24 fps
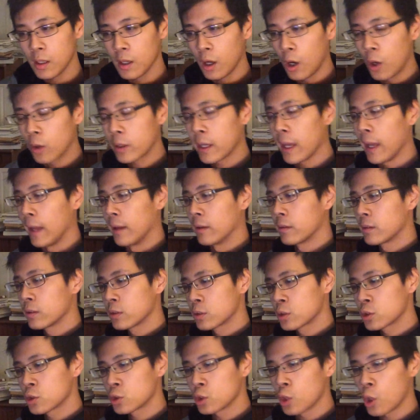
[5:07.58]
Okay,
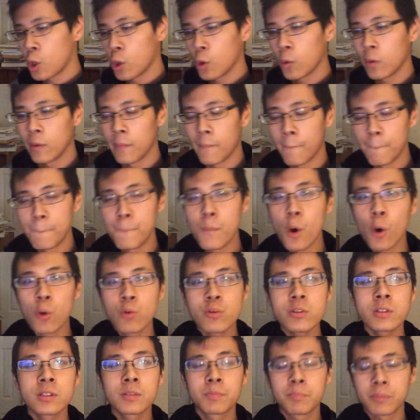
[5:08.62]
so
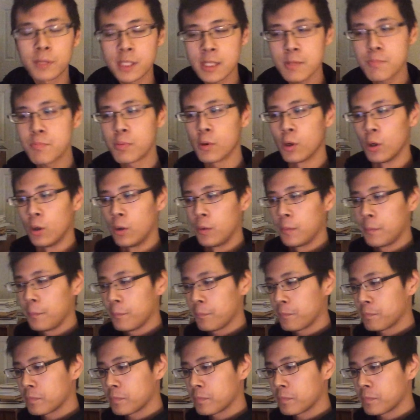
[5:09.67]
most people,